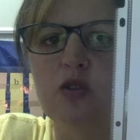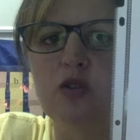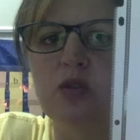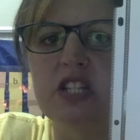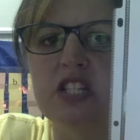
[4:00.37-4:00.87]

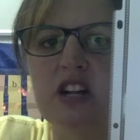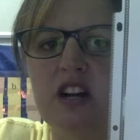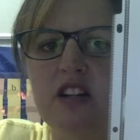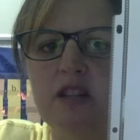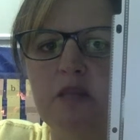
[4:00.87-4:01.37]
So we
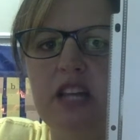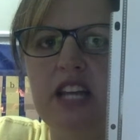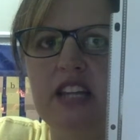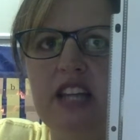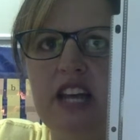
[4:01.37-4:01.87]
start on the
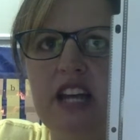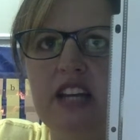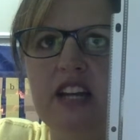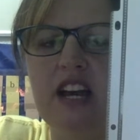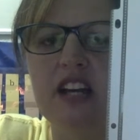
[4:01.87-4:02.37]
plain
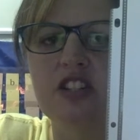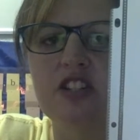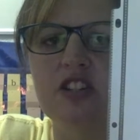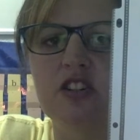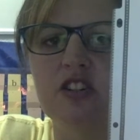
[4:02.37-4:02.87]
line,
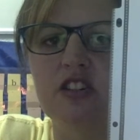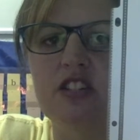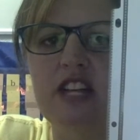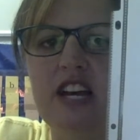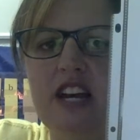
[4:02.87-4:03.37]
circle
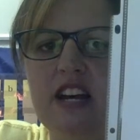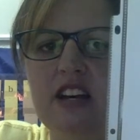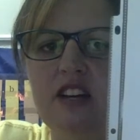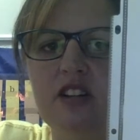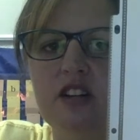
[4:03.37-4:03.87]

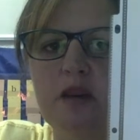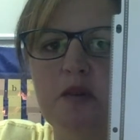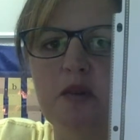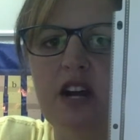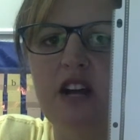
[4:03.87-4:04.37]
down, come
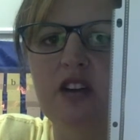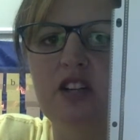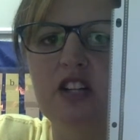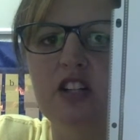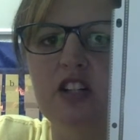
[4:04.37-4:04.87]
around
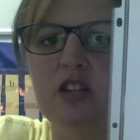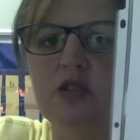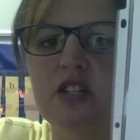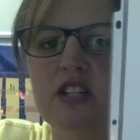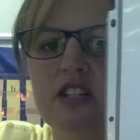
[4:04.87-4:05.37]
and
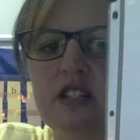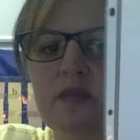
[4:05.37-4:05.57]
close it.